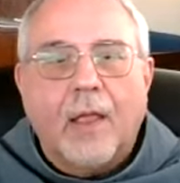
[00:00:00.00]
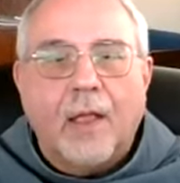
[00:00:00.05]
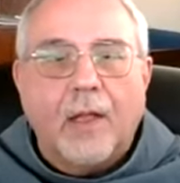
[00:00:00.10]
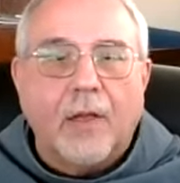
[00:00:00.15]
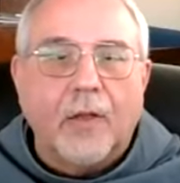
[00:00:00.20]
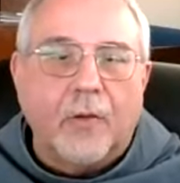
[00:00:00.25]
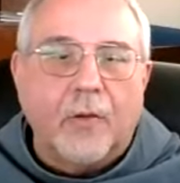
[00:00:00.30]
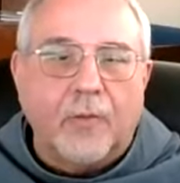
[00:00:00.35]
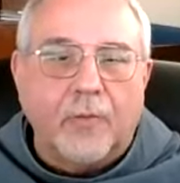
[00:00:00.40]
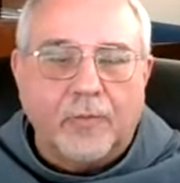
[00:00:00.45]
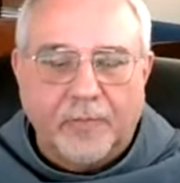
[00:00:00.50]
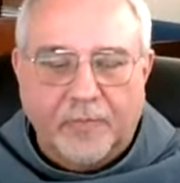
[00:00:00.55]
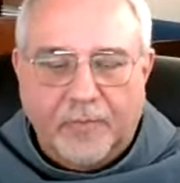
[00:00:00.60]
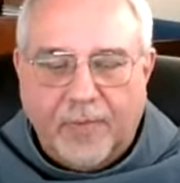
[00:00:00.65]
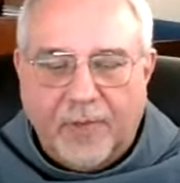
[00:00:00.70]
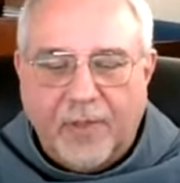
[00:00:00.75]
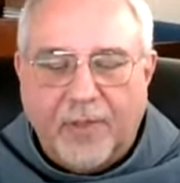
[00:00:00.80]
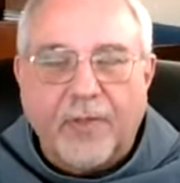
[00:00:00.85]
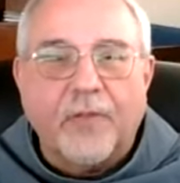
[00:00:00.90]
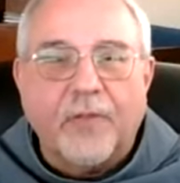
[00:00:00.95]
Hello,
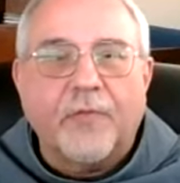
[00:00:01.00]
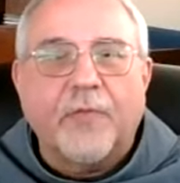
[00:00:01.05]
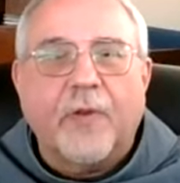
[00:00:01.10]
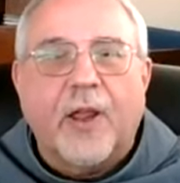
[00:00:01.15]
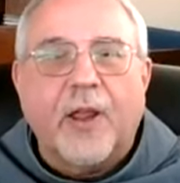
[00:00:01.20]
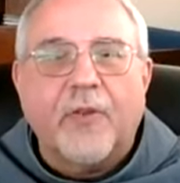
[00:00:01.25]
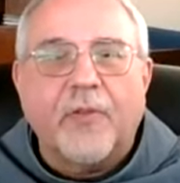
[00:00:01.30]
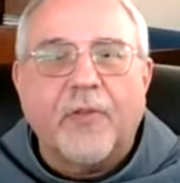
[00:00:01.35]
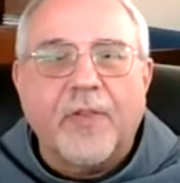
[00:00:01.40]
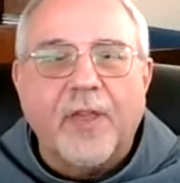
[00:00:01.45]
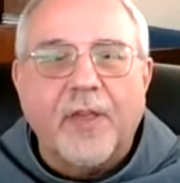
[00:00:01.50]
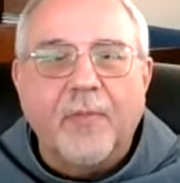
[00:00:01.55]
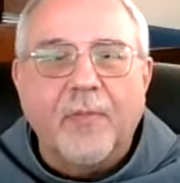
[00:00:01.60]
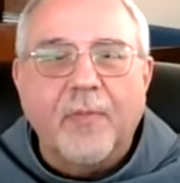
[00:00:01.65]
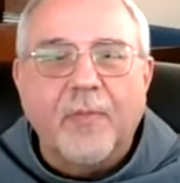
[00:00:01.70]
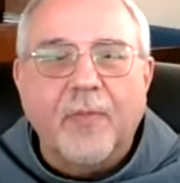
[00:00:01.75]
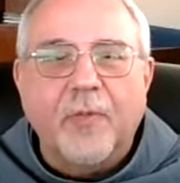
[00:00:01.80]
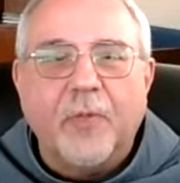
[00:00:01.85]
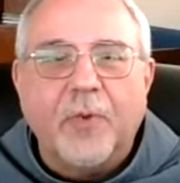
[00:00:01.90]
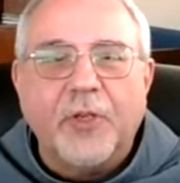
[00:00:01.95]
this is Friar
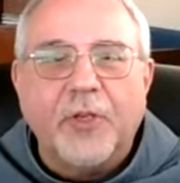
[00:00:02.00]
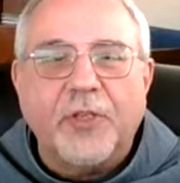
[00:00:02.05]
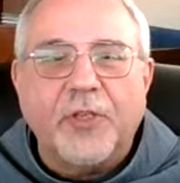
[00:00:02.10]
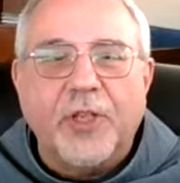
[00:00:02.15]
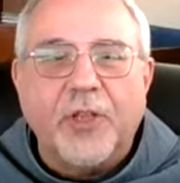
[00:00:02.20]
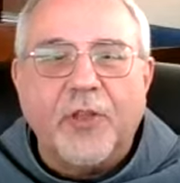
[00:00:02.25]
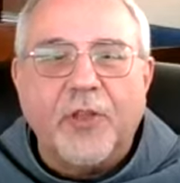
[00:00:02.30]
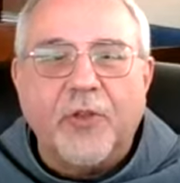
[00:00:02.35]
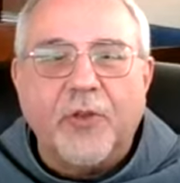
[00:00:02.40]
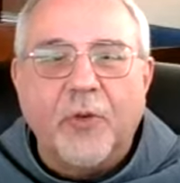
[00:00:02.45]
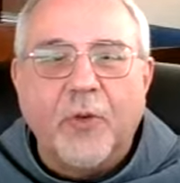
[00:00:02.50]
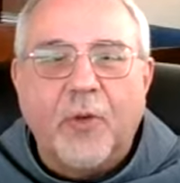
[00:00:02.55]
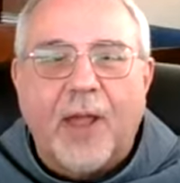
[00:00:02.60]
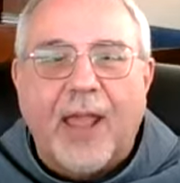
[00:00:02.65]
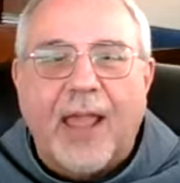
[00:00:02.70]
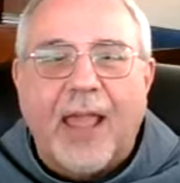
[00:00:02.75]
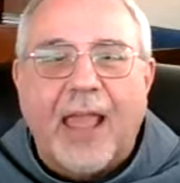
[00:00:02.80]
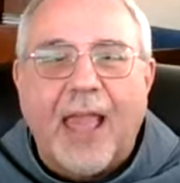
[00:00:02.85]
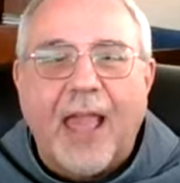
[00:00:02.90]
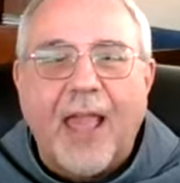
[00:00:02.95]
Tim, wishing you
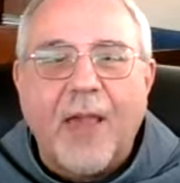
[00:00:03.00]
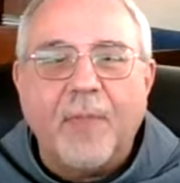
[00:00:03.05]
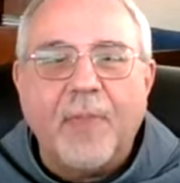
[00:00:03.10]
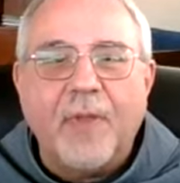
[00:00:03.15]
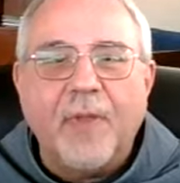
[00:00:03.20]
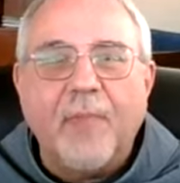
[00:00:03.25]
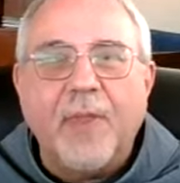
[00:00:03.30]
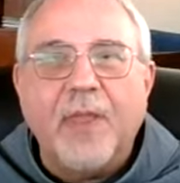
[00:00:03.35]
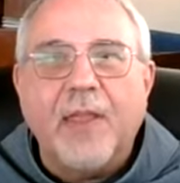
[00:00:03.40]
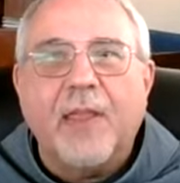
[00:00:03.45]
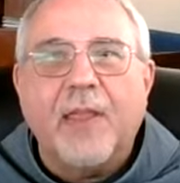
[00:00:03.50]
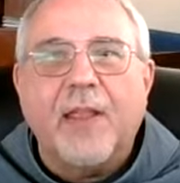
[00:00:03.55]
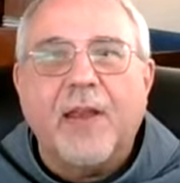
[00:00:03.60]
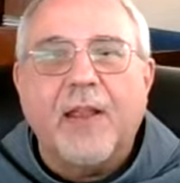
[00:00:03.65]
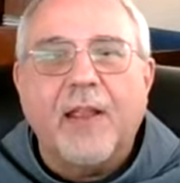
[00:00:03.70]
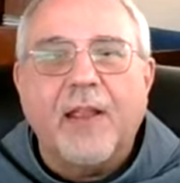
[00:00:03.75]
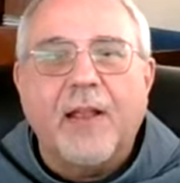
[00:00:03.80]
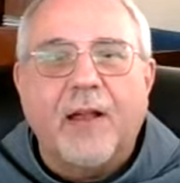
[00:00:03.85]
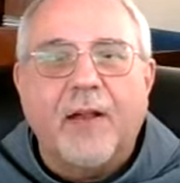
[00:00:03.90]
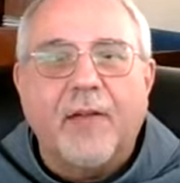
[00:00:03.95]
a happy
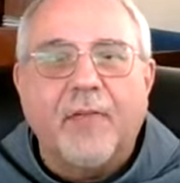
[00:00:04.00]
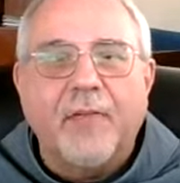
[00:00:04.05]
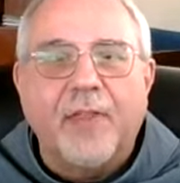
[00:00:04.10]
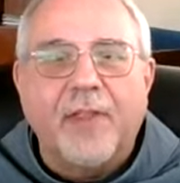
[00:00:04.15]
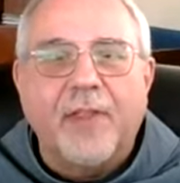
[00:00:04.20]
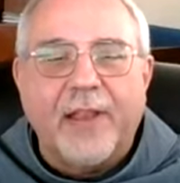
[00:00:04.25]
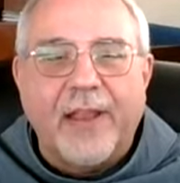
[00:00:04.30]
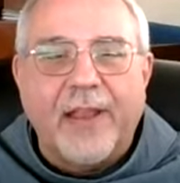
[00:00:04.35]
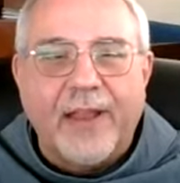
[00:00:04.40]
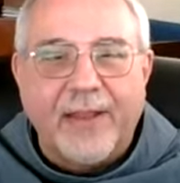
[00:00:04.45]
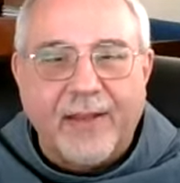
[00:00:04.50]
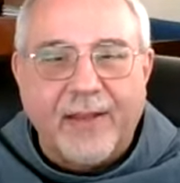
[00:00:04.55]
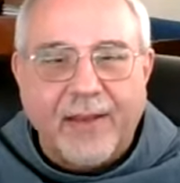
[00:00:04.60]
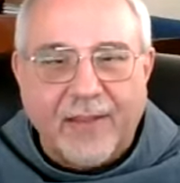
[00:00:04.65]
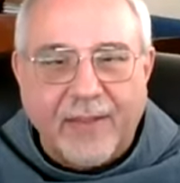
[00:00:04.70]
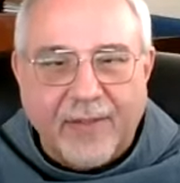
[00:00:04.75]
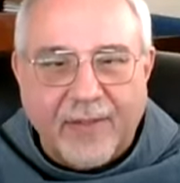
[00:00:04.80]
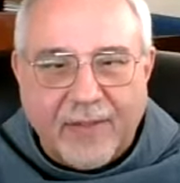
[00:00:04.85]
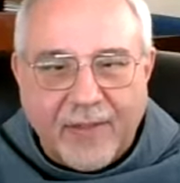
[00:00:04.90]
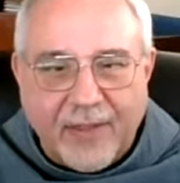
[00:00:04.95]
beginning of the
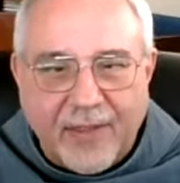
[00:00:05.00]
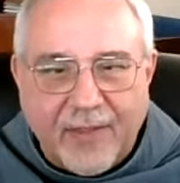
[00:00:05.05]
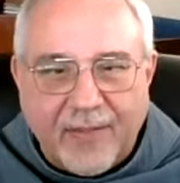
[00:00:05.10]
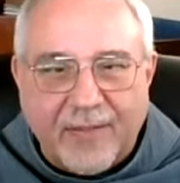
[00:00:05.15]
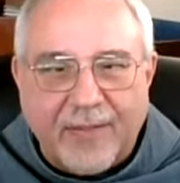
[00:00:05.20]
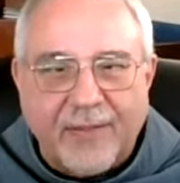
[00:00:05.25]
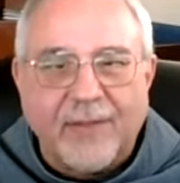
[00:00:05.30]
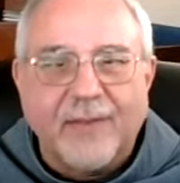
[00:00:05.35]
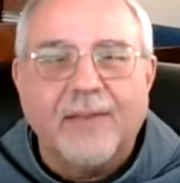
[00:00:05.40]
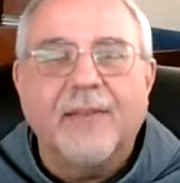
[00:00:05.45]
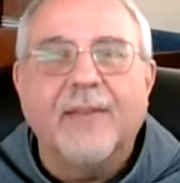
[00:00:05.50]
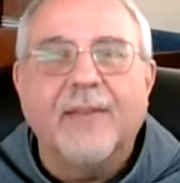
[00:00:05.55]
Lenten season.